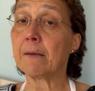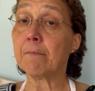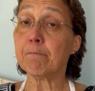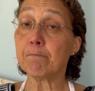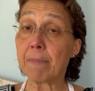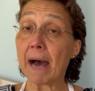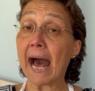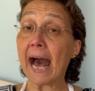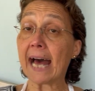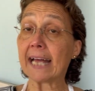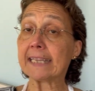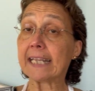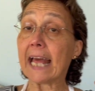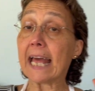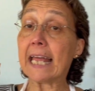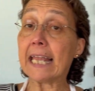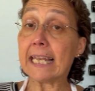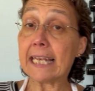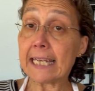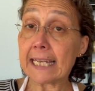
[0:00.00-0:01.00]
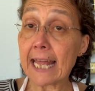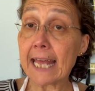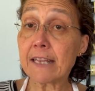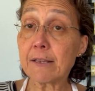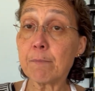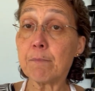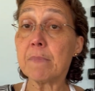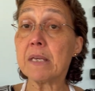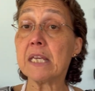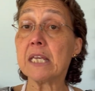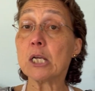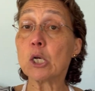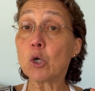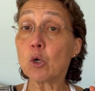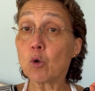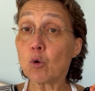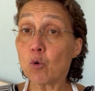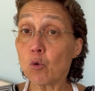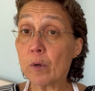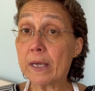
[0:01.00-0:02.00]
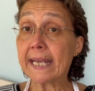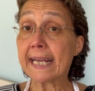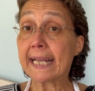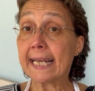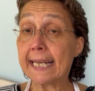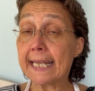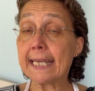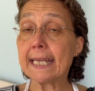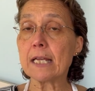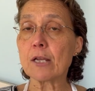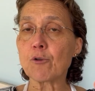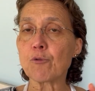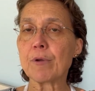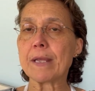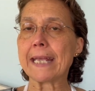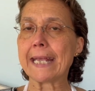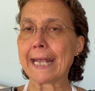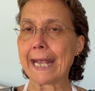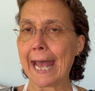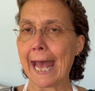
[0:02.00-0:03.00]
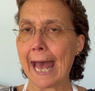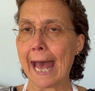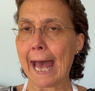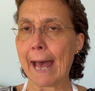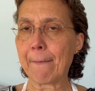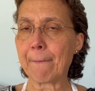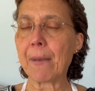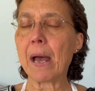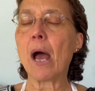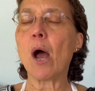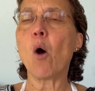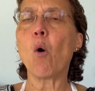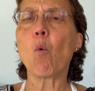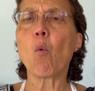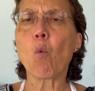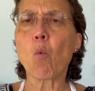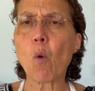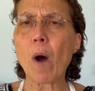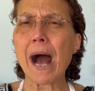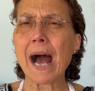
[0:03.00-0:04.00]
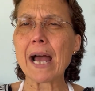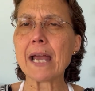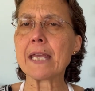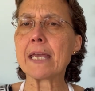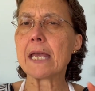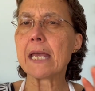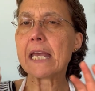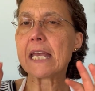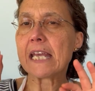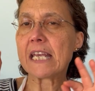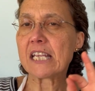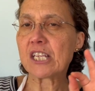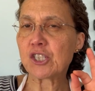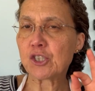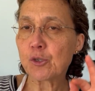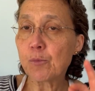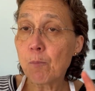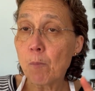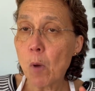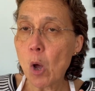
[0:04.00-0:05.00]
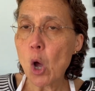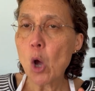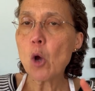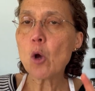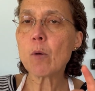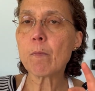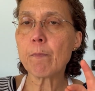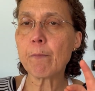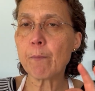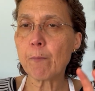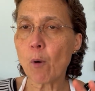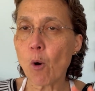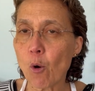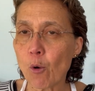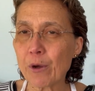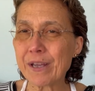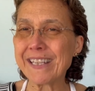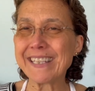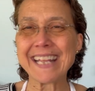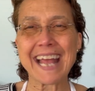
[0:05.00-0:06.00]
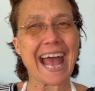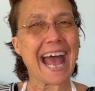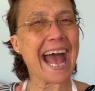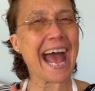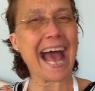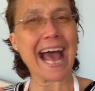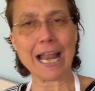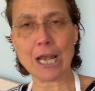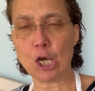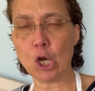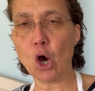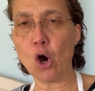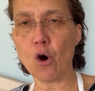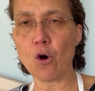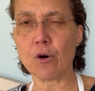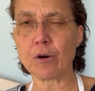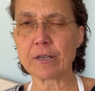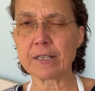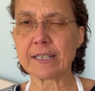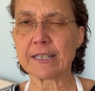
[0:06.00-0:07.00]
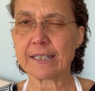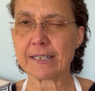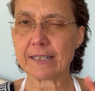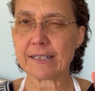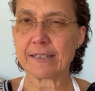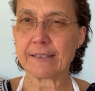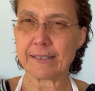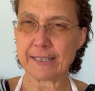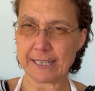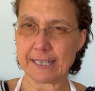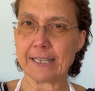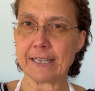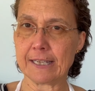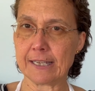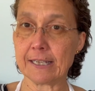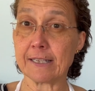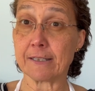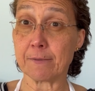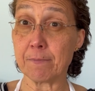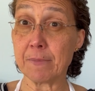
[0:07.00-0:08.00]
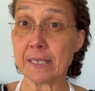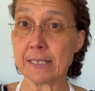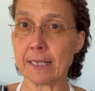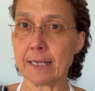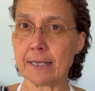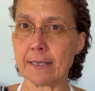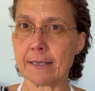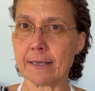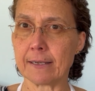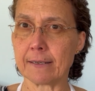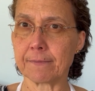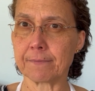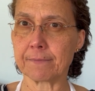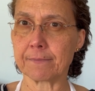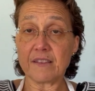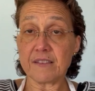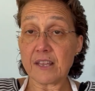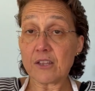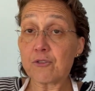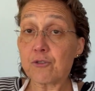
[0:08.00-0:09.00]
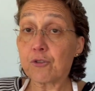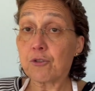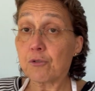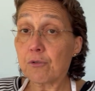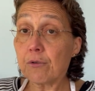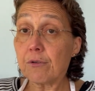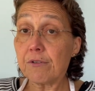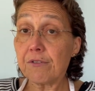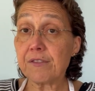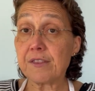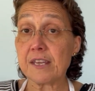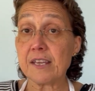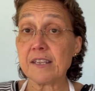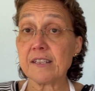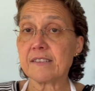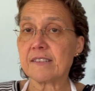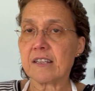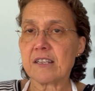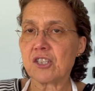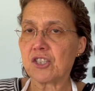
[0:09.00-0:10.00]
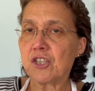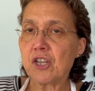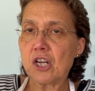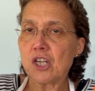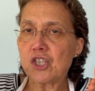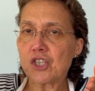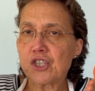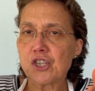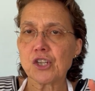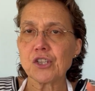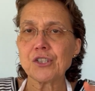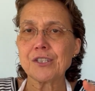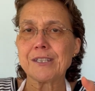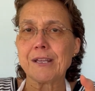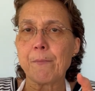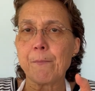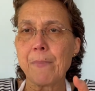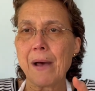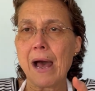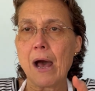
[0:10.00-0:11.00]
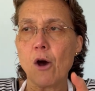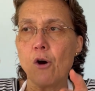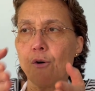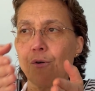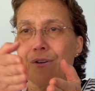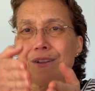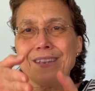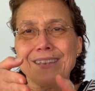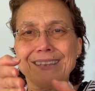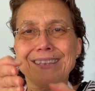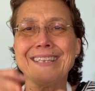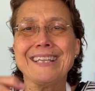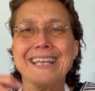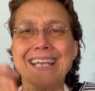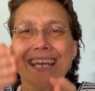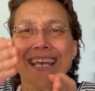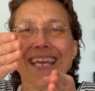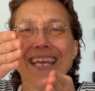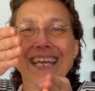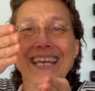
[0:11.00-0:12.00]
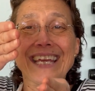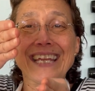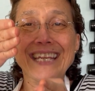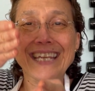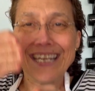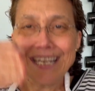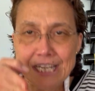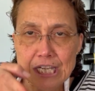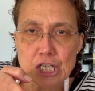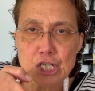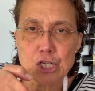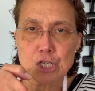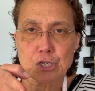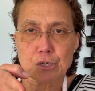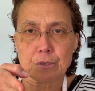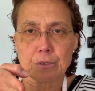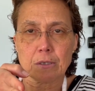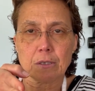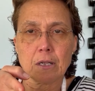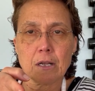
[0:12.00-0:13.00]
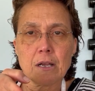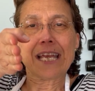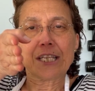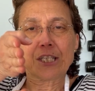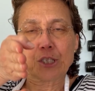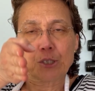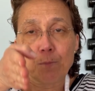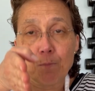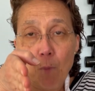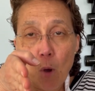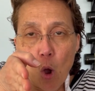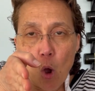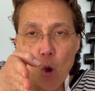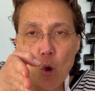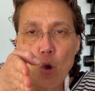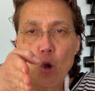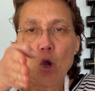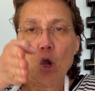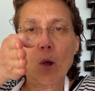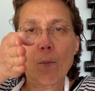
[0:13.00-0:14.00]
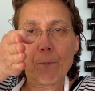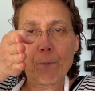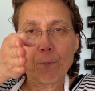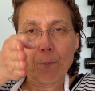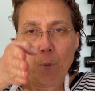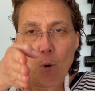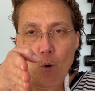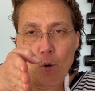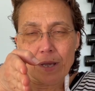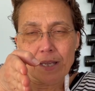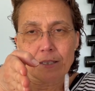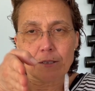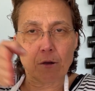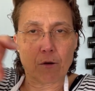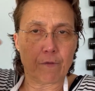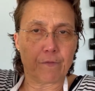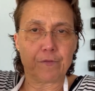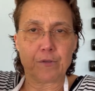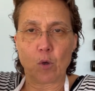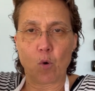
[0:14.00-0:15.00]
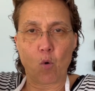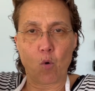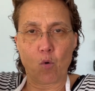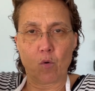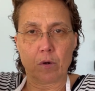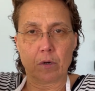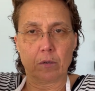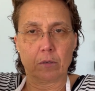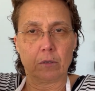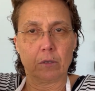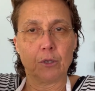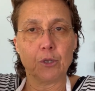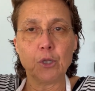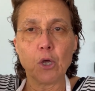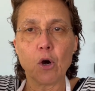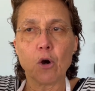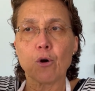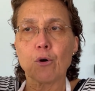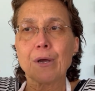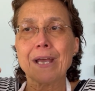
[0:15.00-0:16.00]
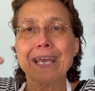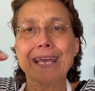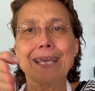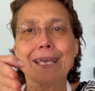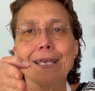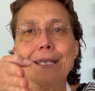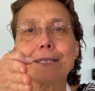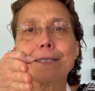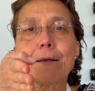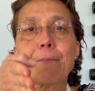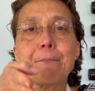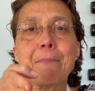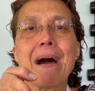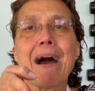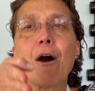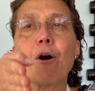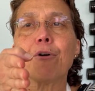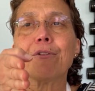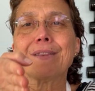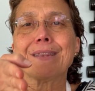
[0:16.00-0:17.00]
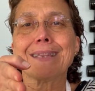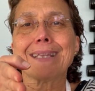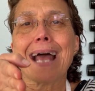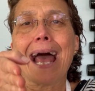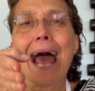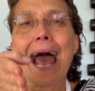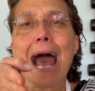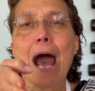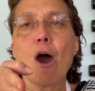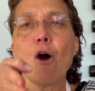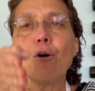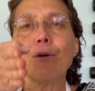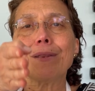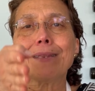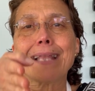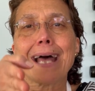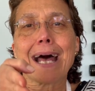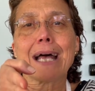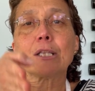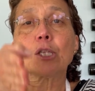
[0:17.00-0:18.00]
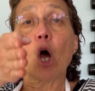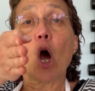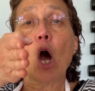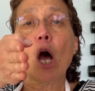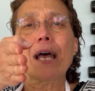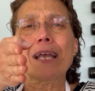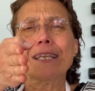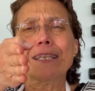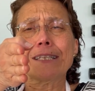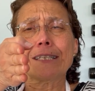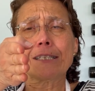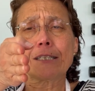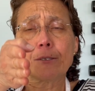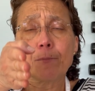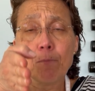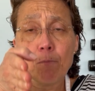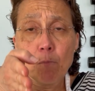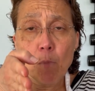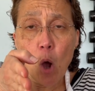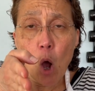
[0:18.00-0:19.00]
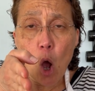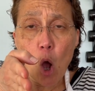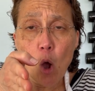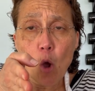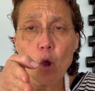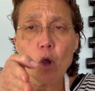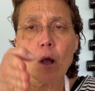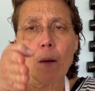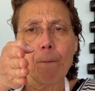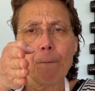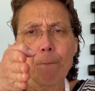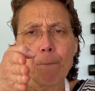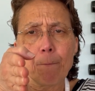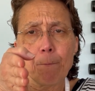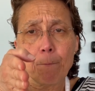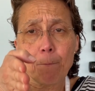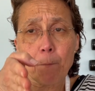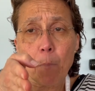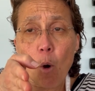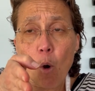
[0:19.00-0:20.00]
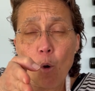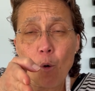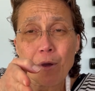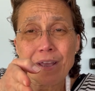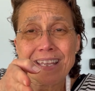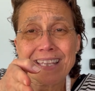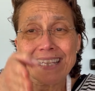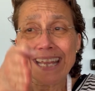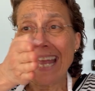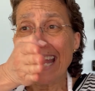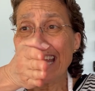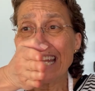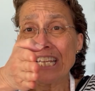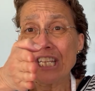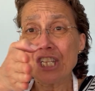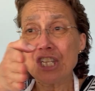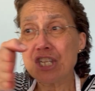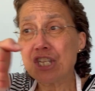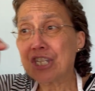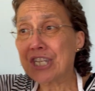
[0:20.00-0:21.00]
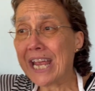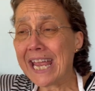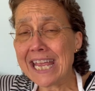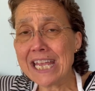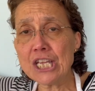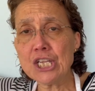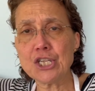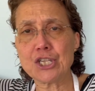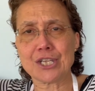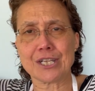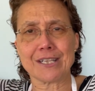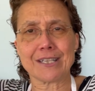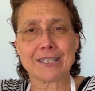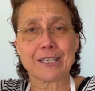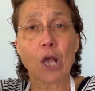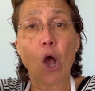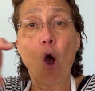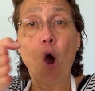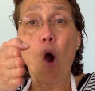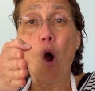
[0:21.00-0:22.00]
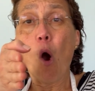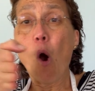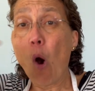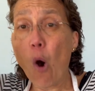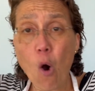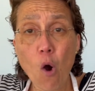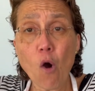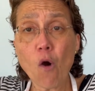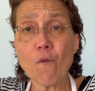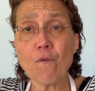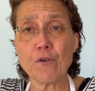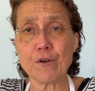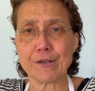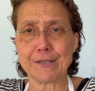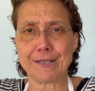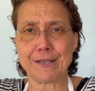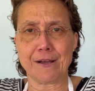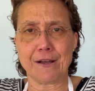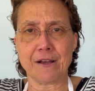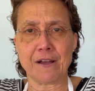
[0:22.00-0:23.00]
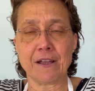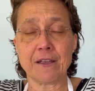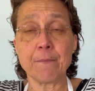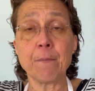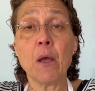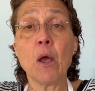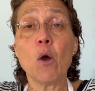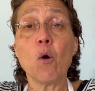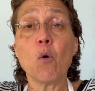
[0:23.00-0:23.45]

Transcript: But let me quickly recap why a smoke point alone is misleading. The truth is that it's not just about the initial smoke point of the oil. No, it's about how that smoke point changes over time